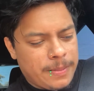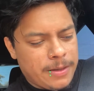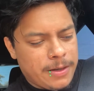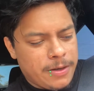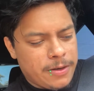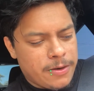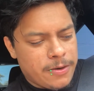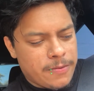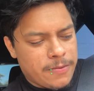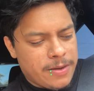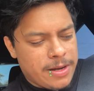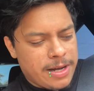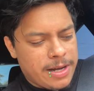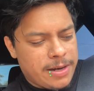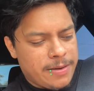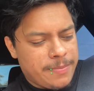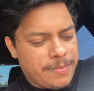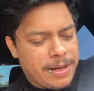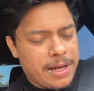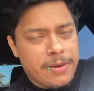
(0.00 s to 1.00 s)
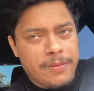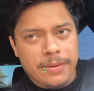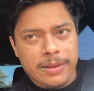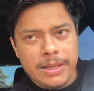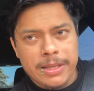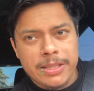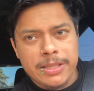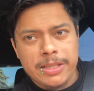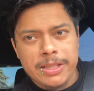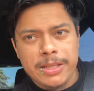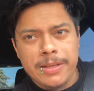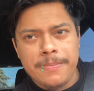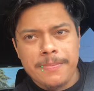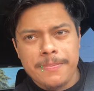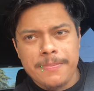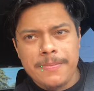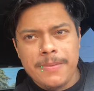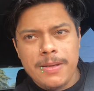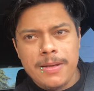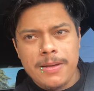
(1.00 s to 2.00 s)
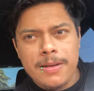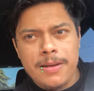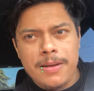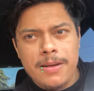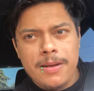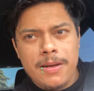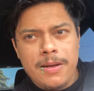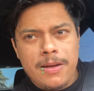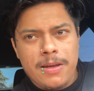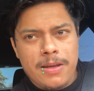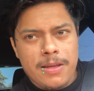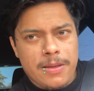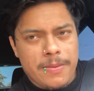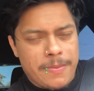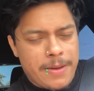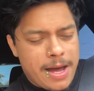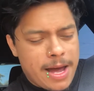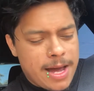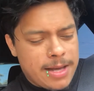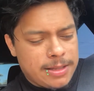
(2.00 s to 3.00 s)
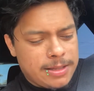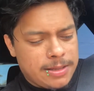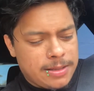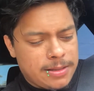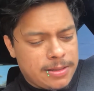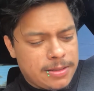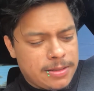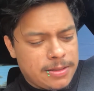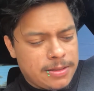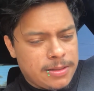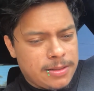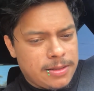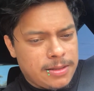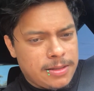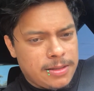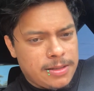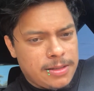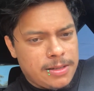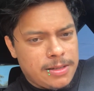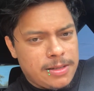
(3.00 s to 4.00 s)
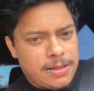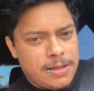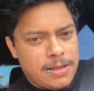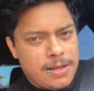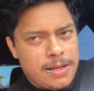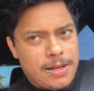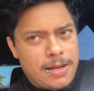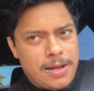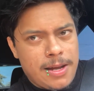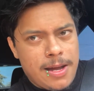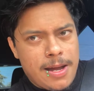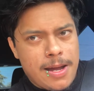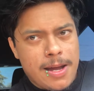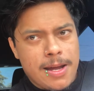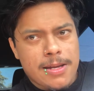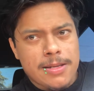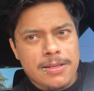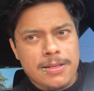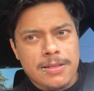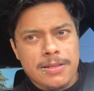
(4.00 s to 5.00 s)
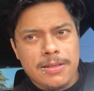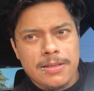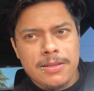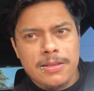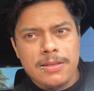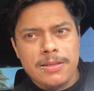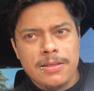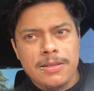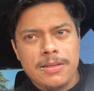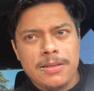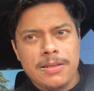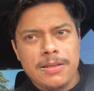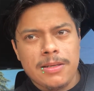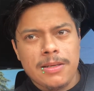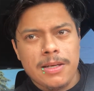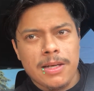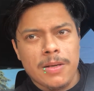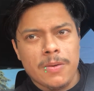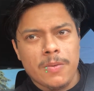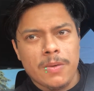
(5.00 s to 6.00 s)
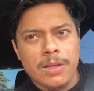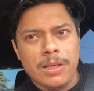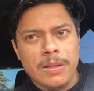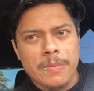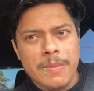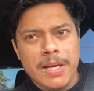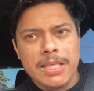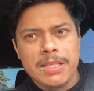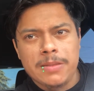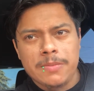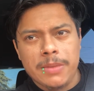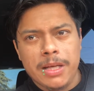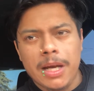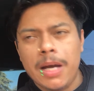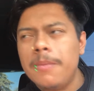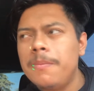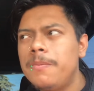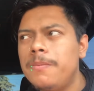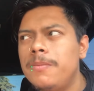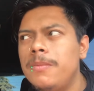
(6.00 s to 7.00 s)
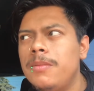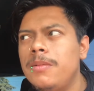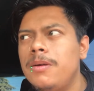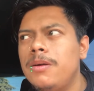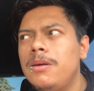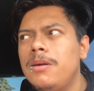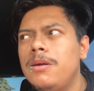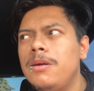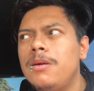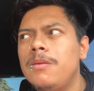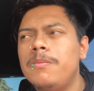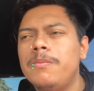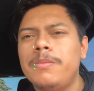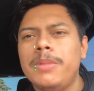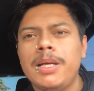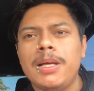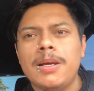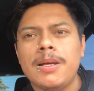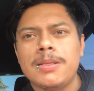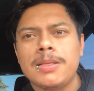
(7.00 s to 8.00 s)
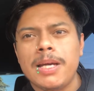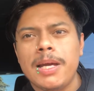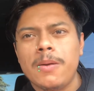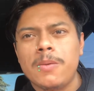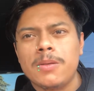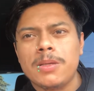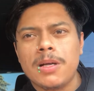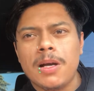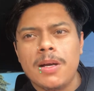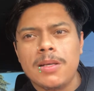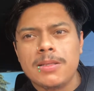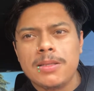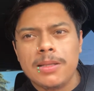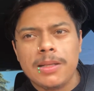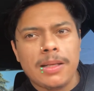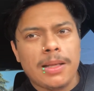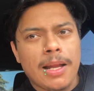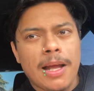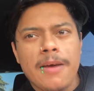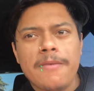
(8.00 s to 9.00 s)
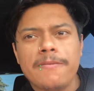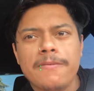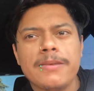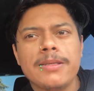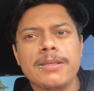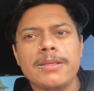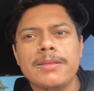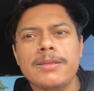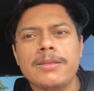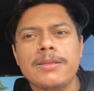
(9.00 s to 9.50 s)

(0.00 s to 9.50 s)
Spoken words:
I had a bad relationship in the past, and it really messed me up because I was constantly left.